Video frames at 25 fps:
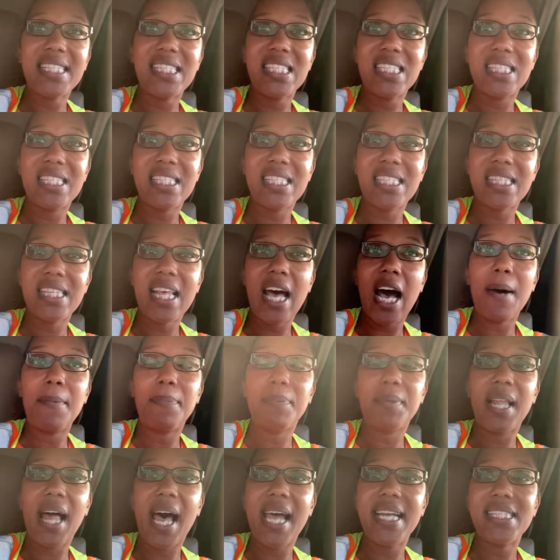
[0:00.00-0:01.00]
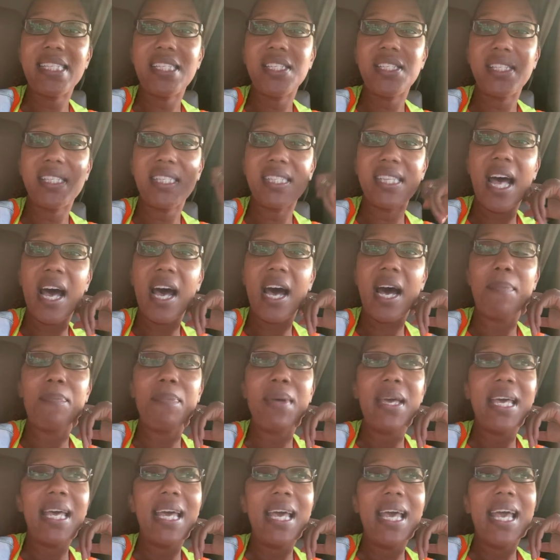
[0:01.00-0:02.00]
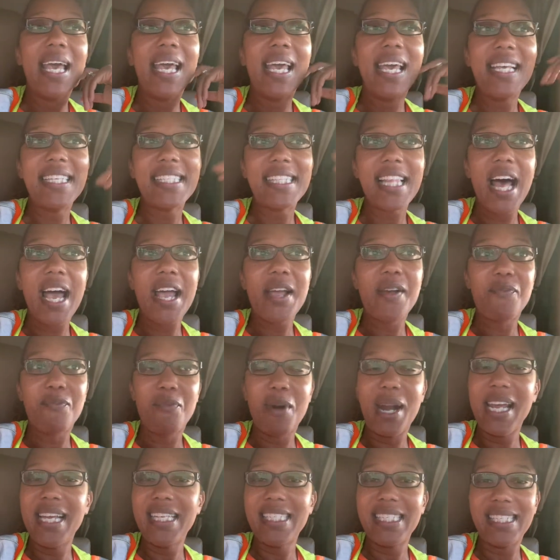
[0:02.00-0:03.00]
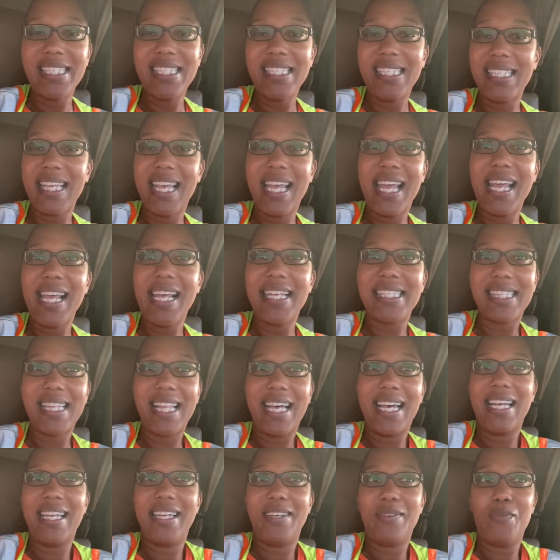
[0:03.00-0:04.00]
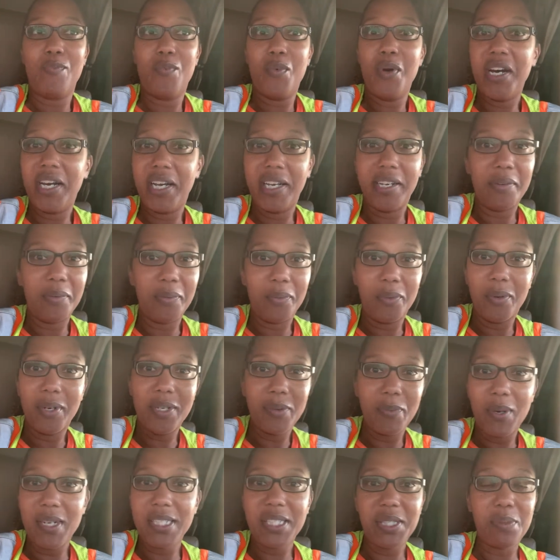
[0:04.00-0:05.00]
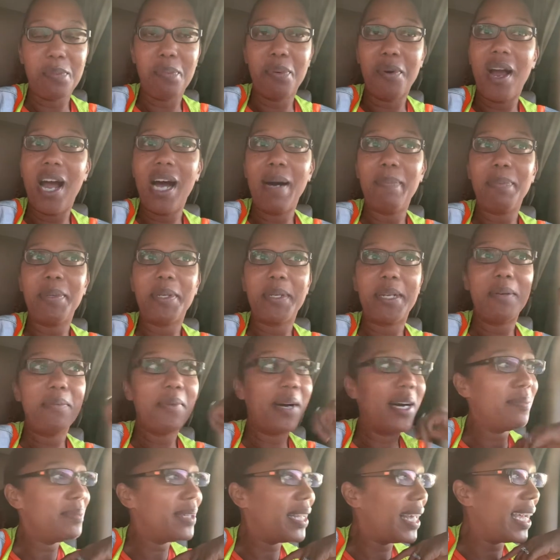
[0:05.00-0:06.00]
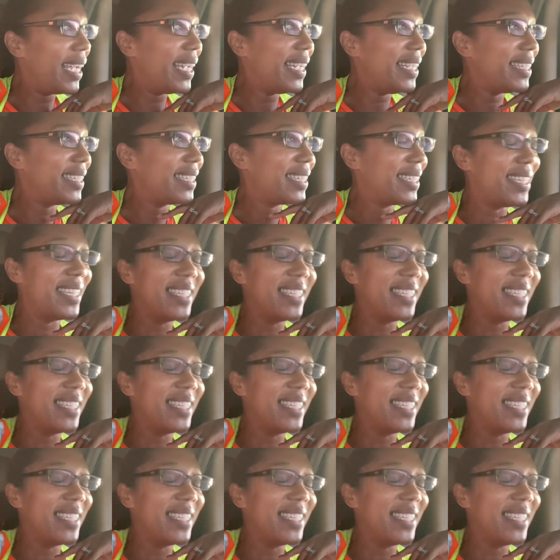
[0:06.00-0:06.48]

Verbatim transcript: to the stop light to stop, he's like raising his hands like, what? what what's the problem? I'm, I'm like,